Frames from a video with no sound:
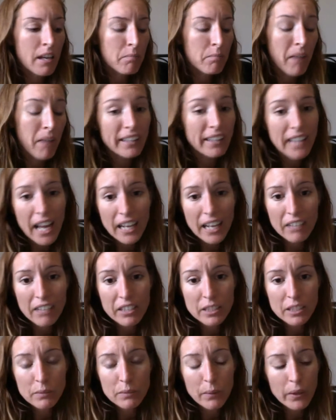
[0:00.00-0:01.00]
my lack of
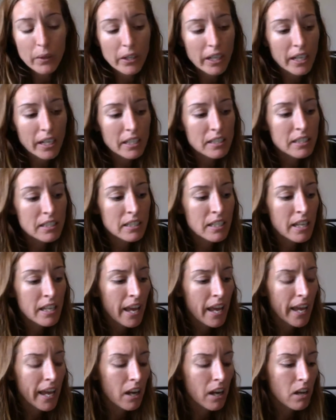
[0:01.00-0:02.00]
experience
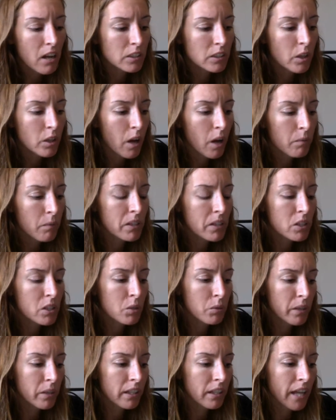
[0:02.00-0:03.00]
and also helped me
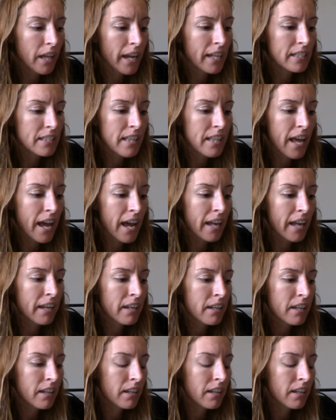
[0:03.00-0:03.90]
to realize that